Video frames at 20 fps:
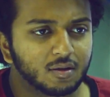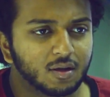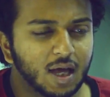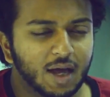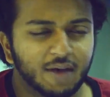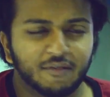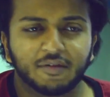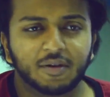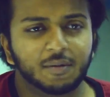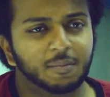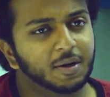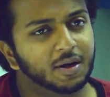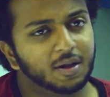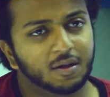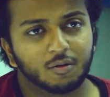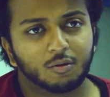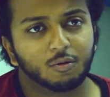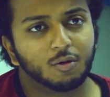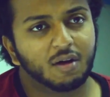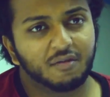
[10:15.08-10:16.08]
Everybody
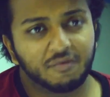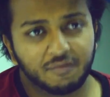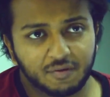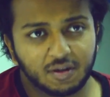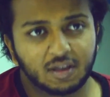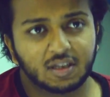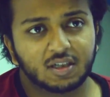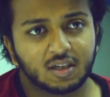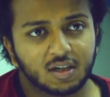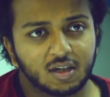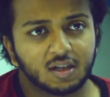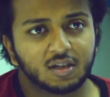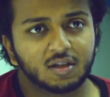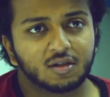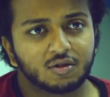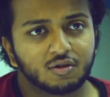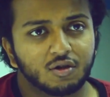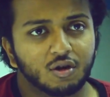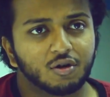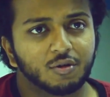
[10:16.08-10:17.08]
who have featured in
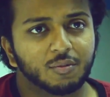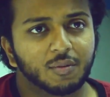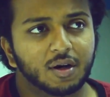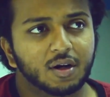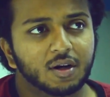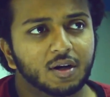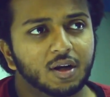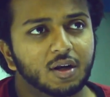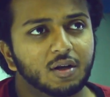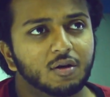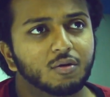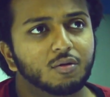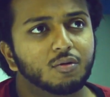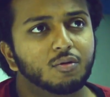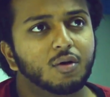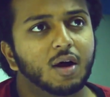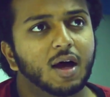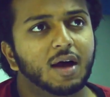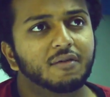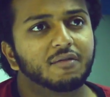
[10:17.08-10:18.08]
this documentary,
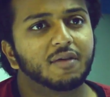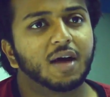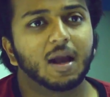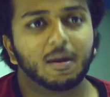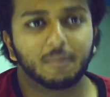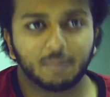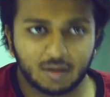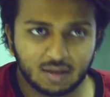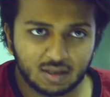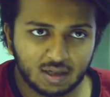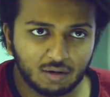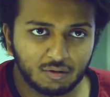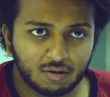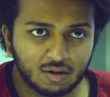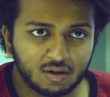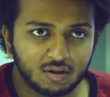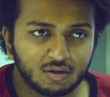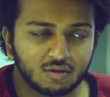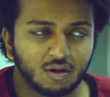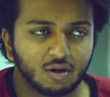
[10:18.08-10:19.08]
who have helped us out
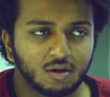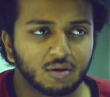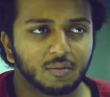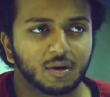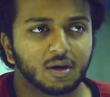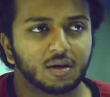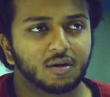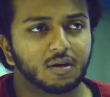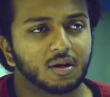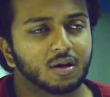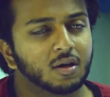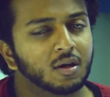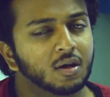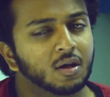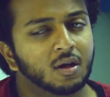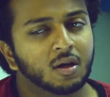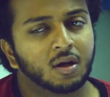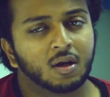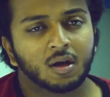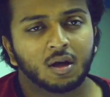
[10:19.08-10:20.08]
in this documentary,
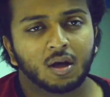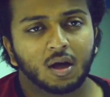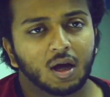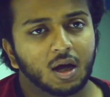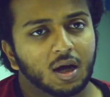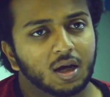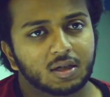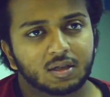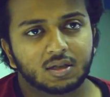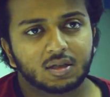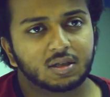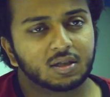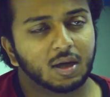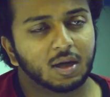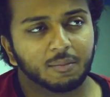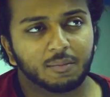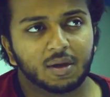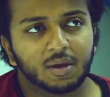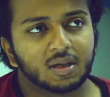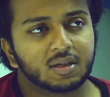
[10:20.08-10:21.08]
are just
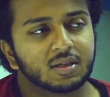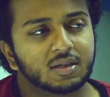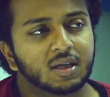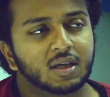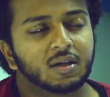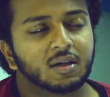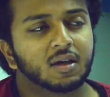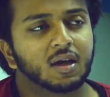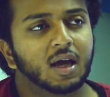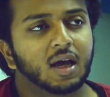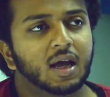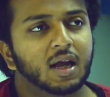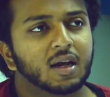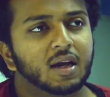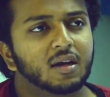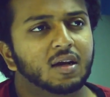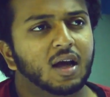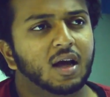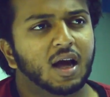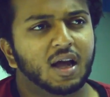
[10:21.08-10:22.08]
amazing,
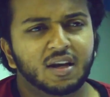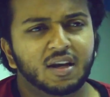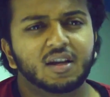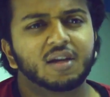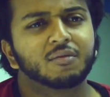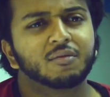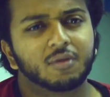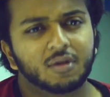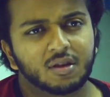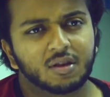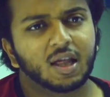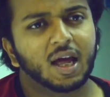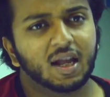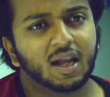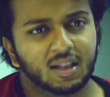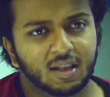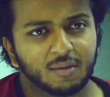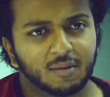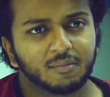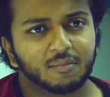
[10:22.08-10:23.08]
and I really want to
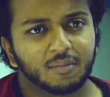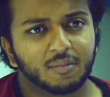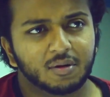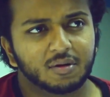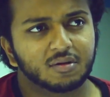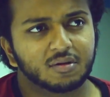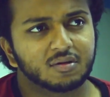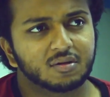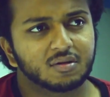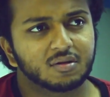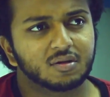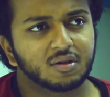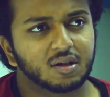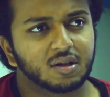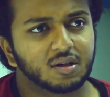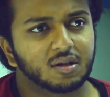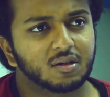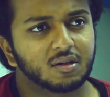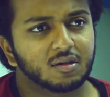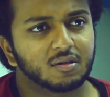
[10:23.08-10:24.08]
thank them because
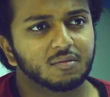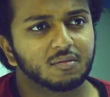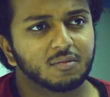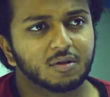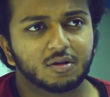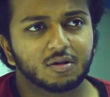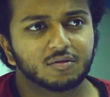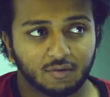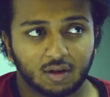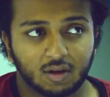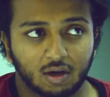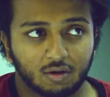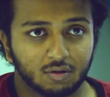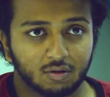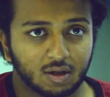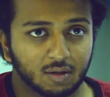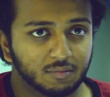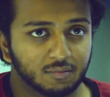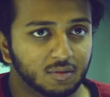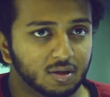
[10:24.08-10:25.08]
without
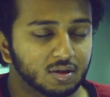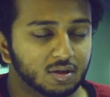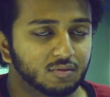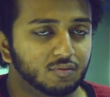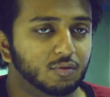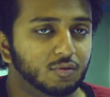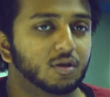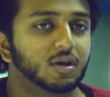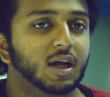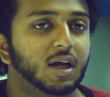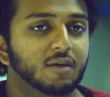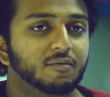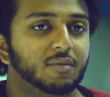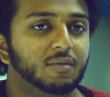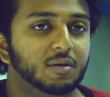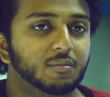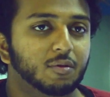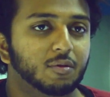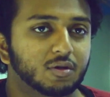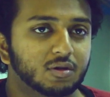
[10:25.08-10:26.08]
them this wouldn't have
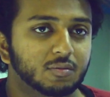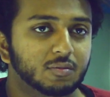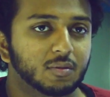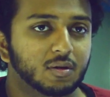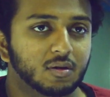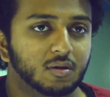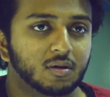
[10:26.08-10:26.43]
been possible.